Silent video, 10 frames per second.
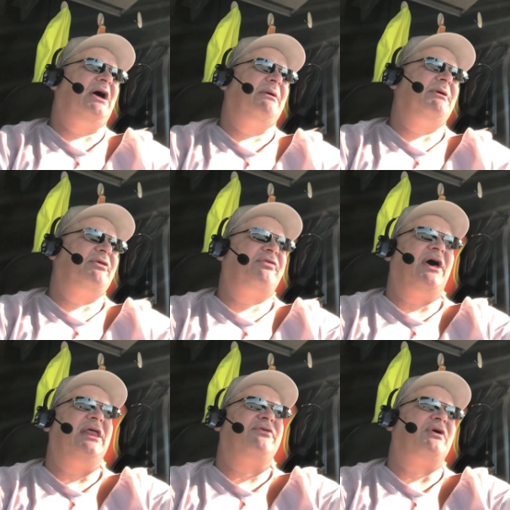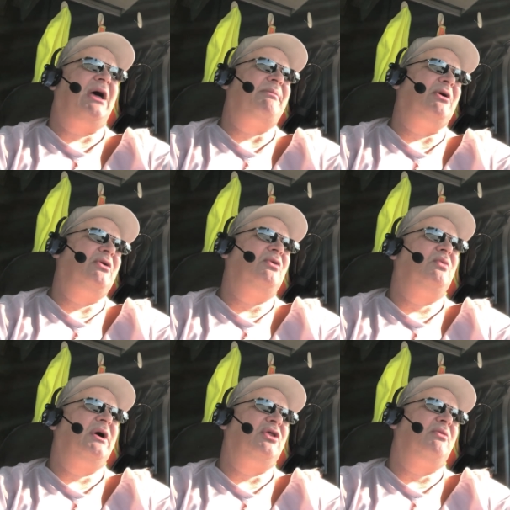I mean, a sign driver who
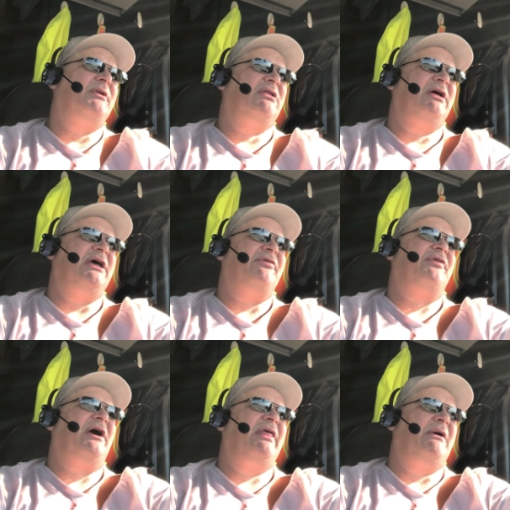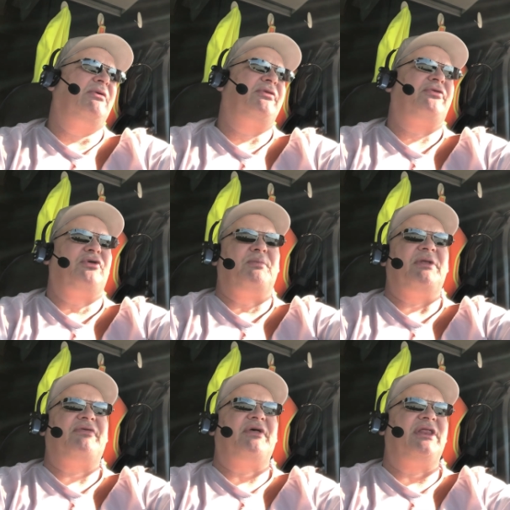went over the Landstar. That was the
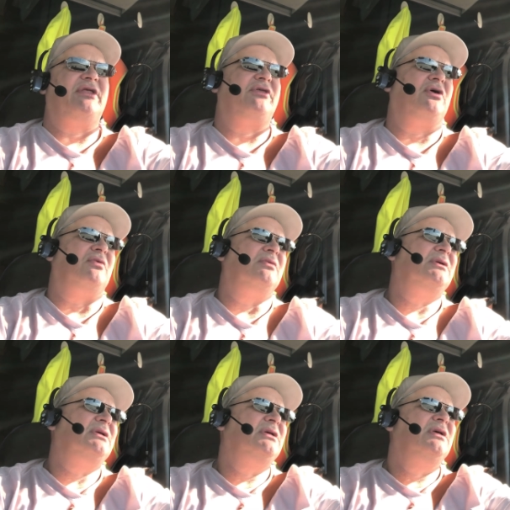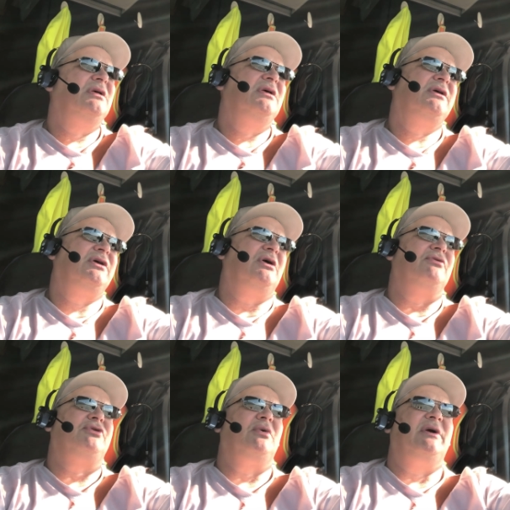stupidest thing to do. You
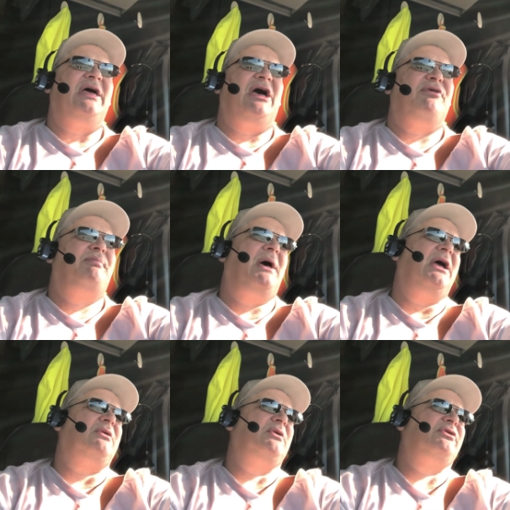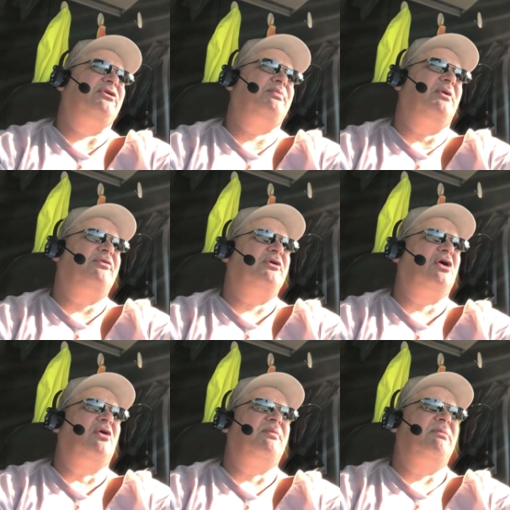don't do it ass backward. You're supposed to
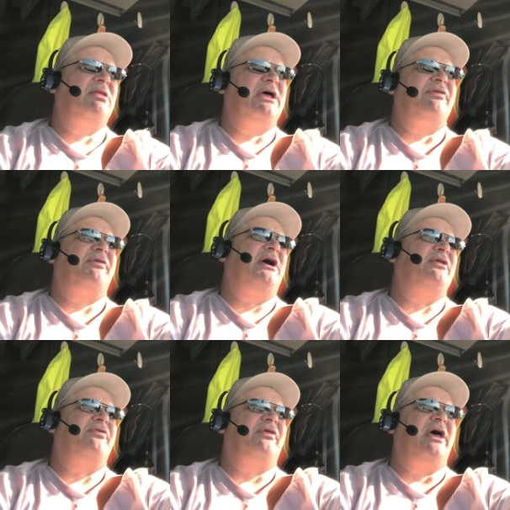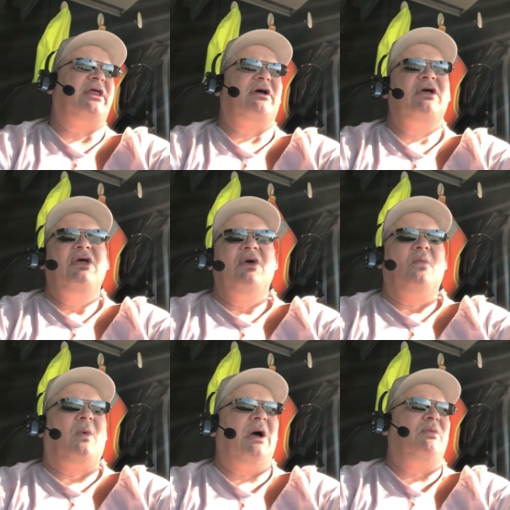go from Landstar to Schneider.
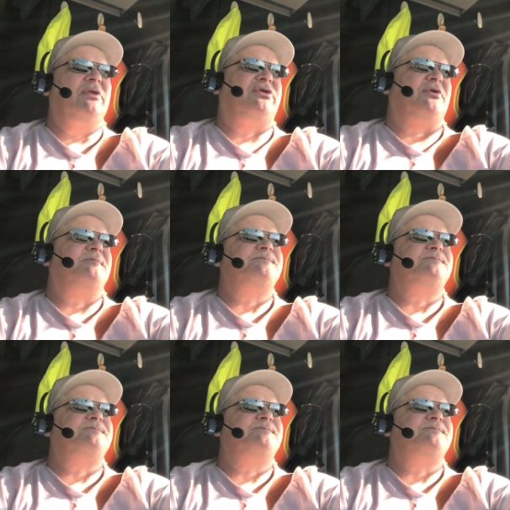Why would you?